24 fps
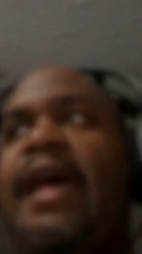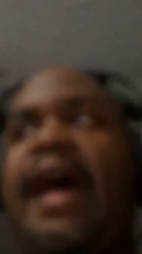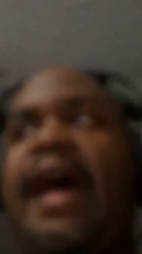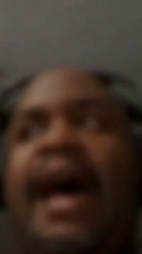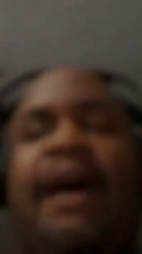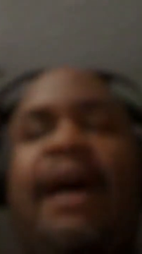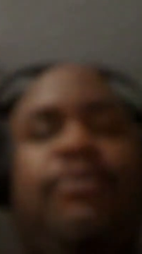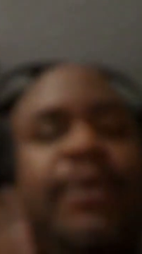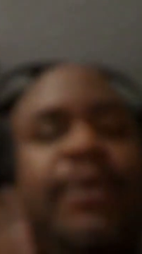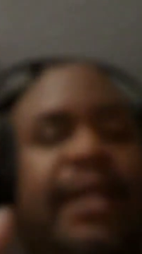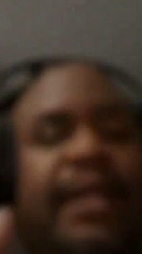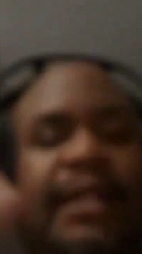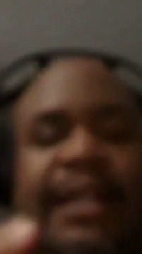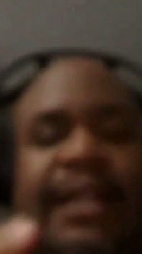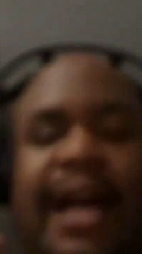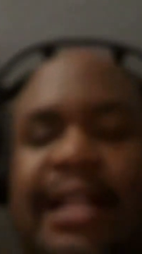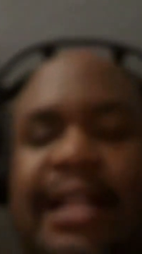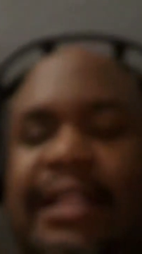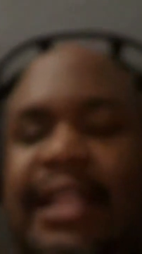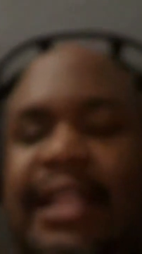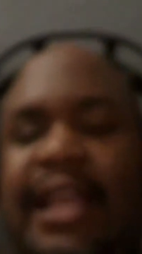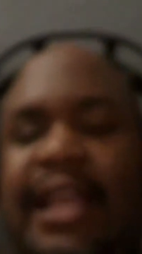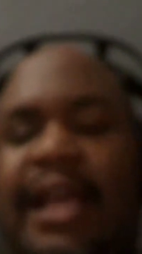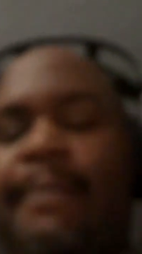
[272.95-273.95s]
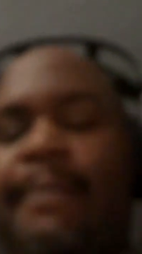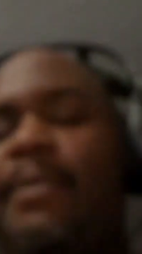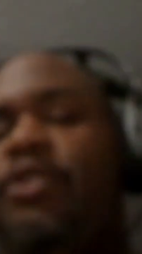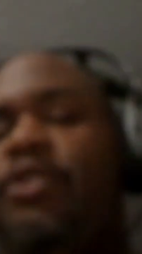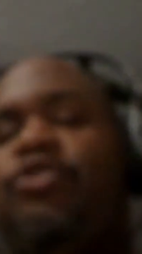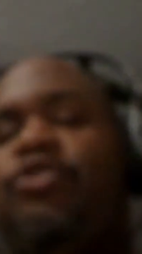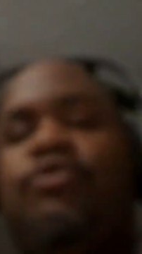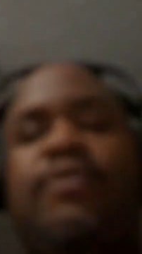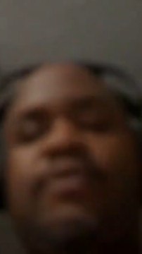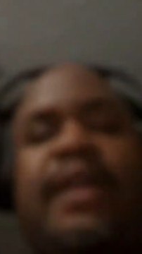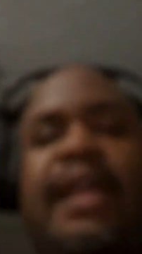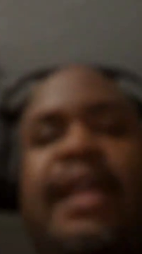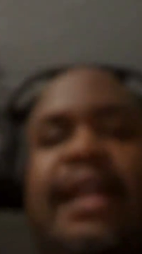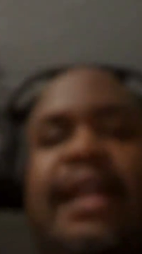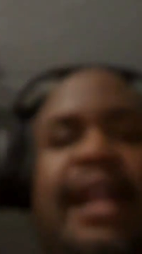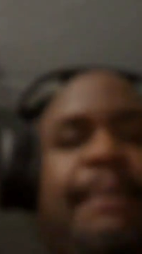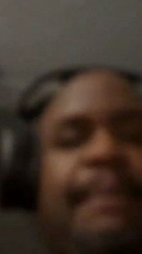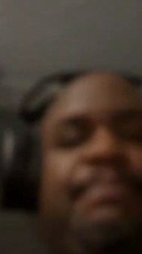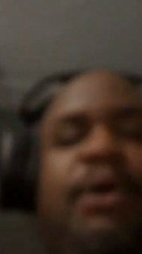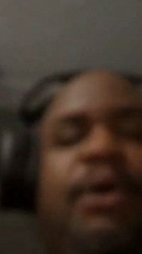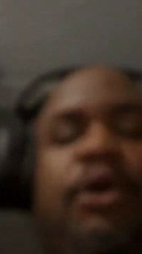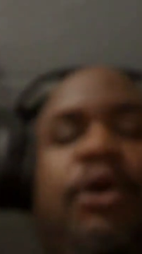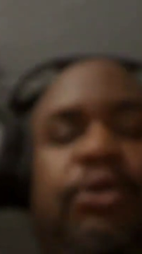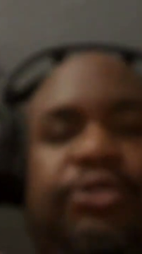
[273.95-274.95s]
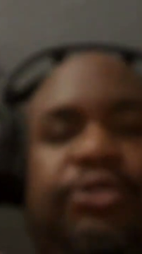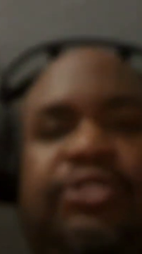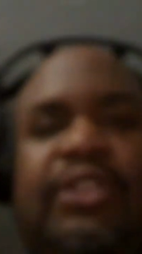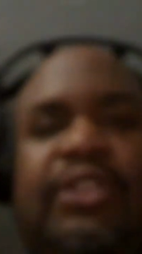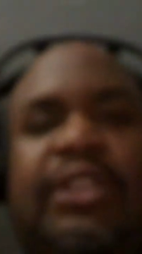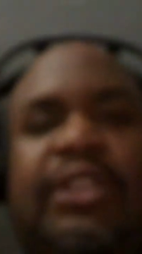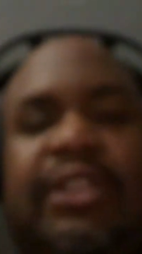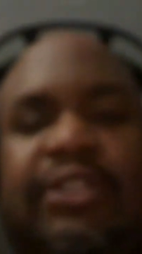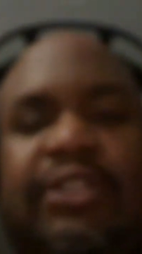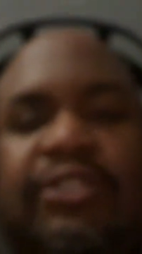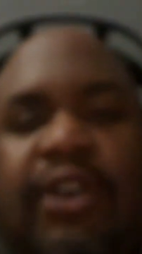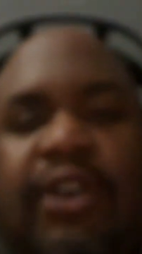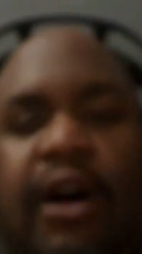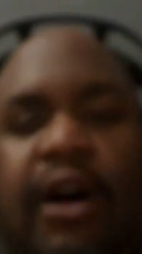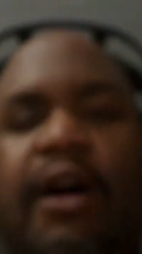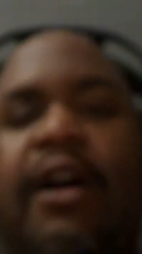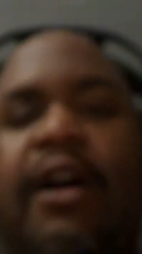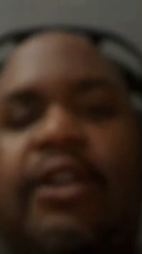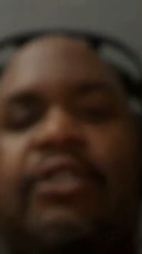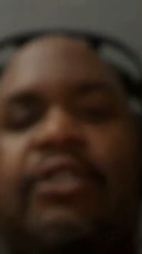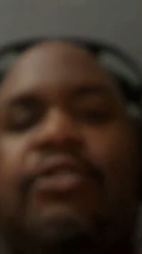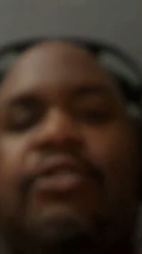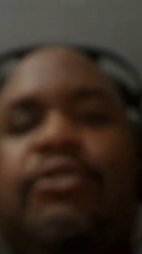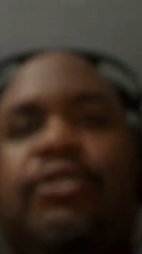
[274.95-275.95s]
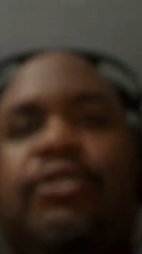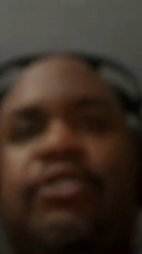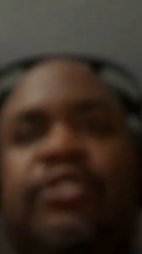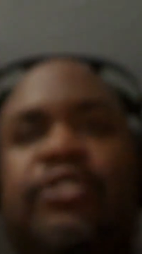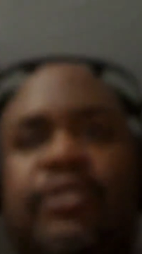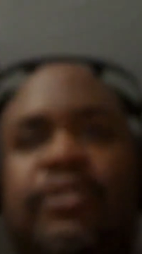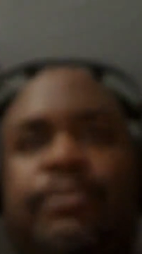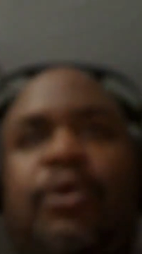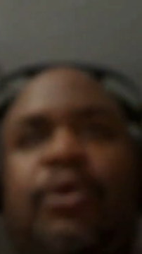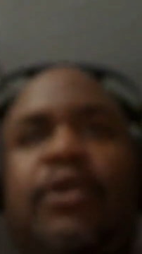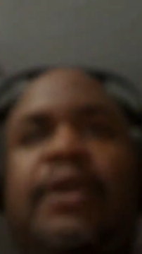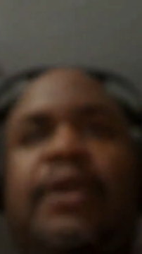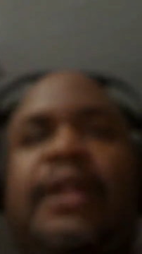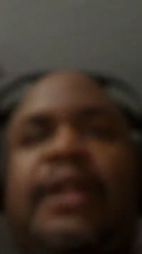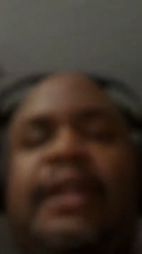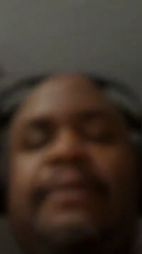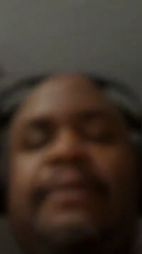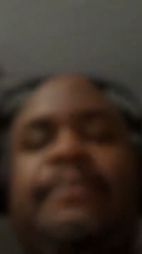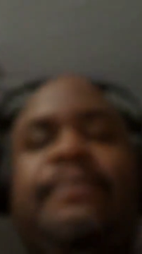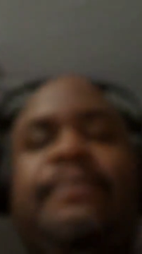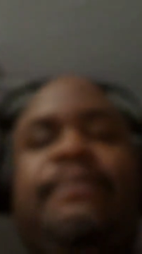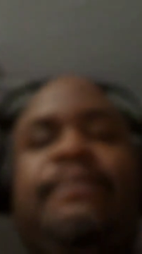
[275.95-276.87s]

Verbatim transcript: I went and got the imagery and I posted this article this morning.